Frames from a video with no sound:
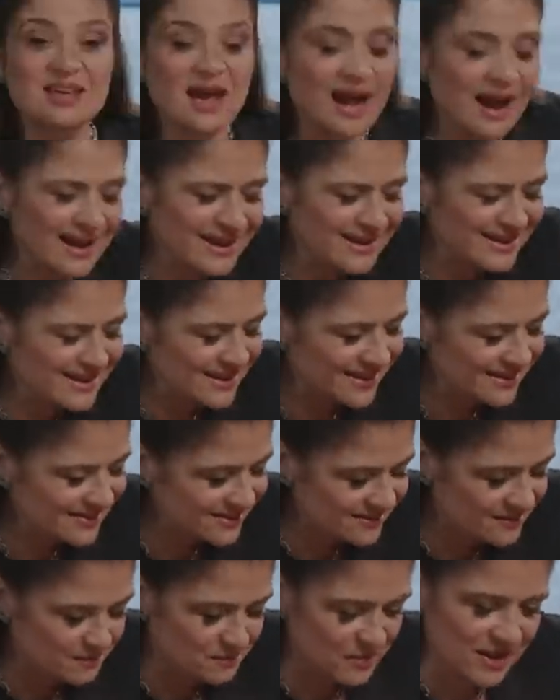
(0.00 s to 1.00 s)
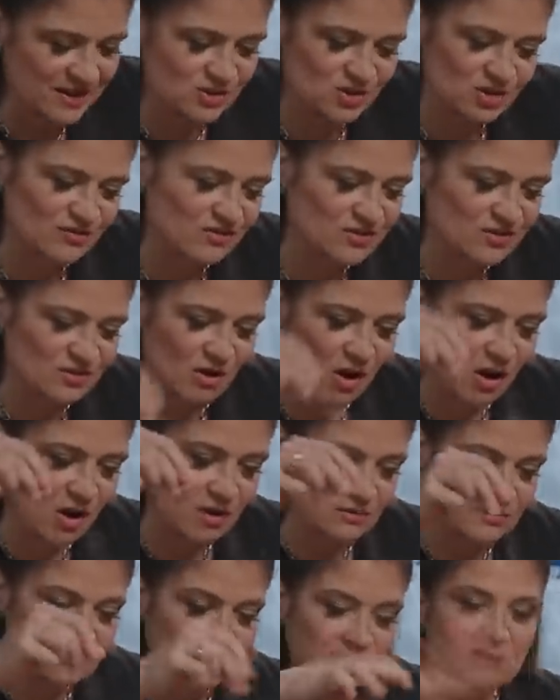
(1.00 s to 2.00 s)
Tiniest pinch of
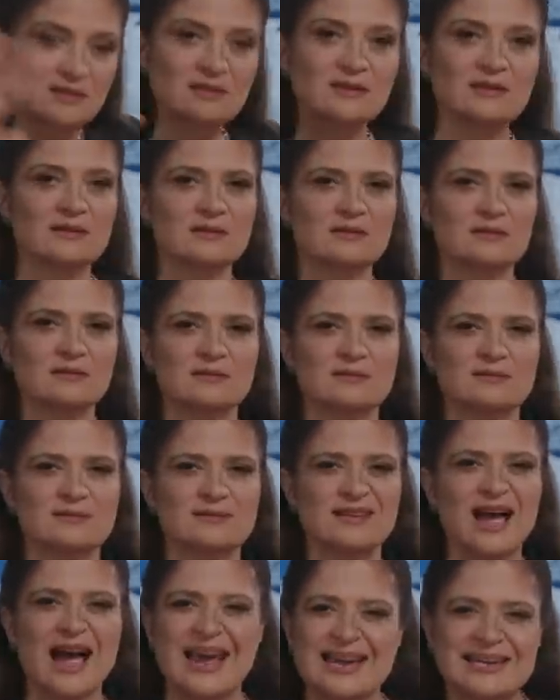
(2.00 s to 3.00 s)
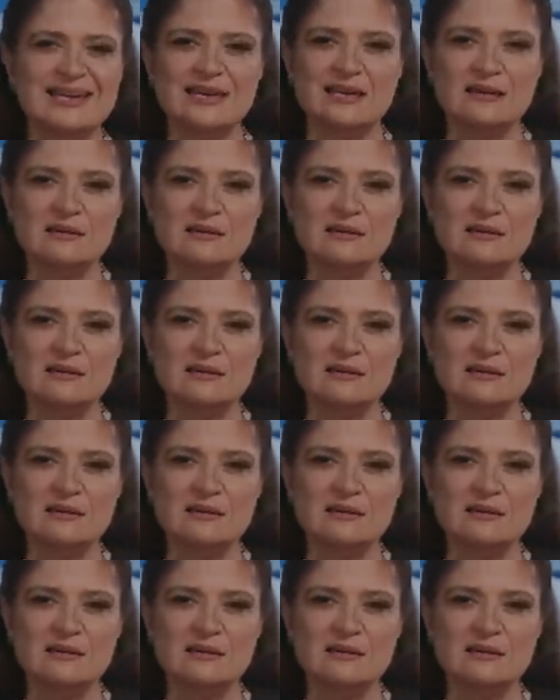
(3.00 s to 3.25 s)
salt, tiny.